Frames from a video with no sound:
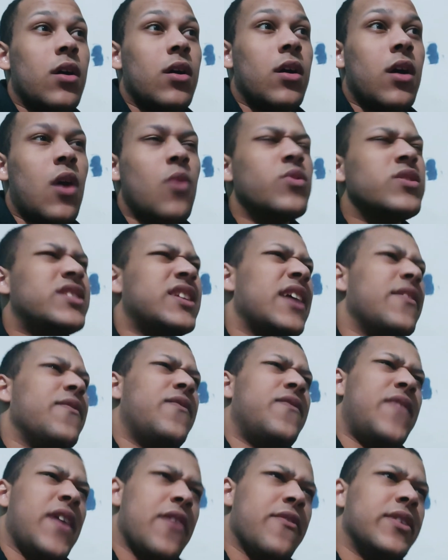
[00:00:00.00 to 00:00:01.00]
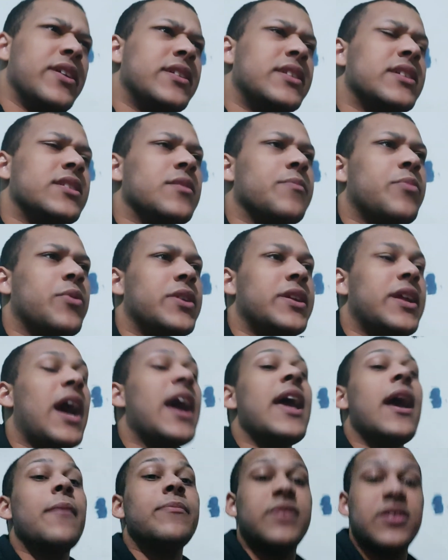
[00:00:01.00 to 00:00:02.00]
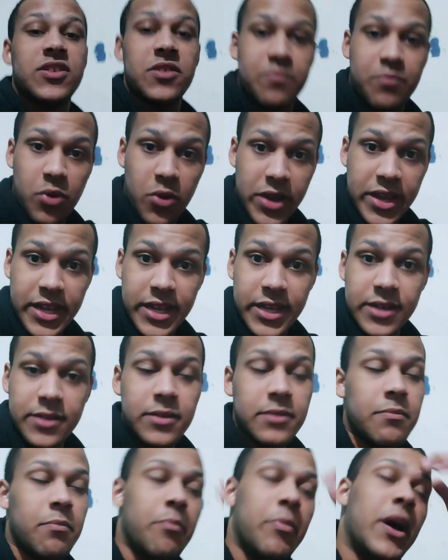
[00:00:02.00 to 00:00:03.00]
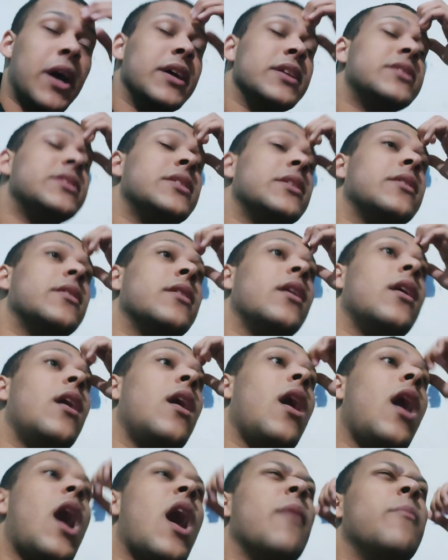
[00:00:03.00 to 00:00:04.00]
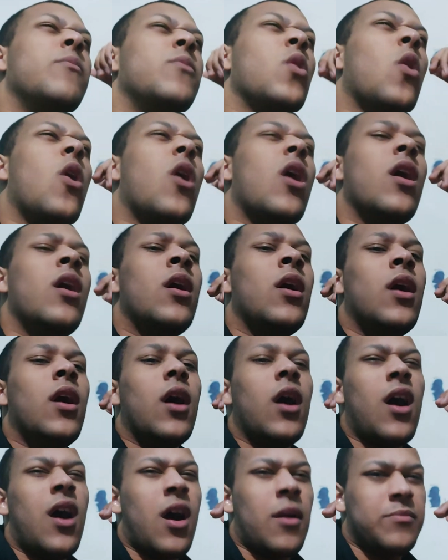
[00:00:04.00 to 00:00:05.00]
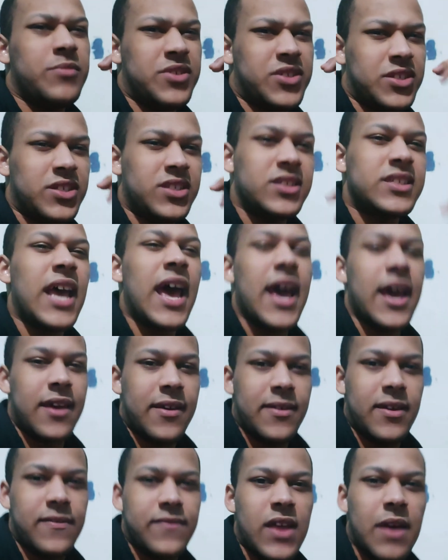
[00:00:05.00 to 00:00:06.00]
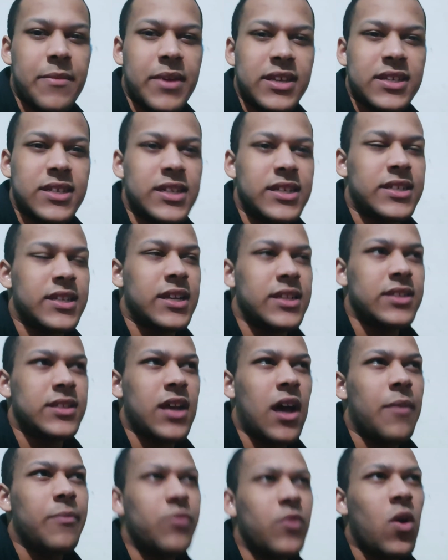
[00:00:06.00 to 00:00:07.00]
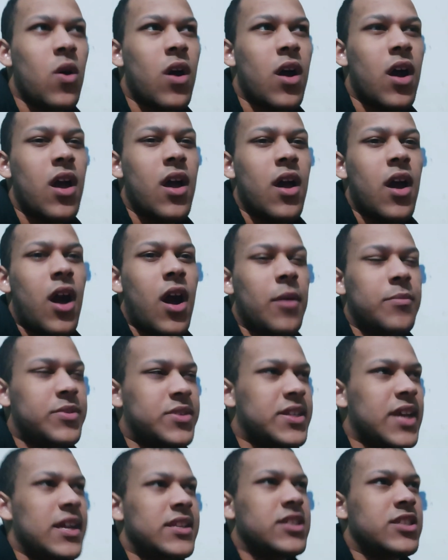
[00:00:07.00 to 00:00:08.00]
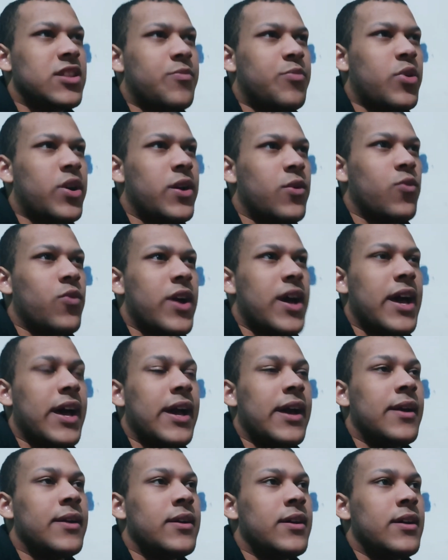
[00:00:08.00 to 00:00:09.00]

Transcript: I wouldn't say very disappointed. I am disappointed, but I'm not upset, if that makes any sense. I'm not upset to the point where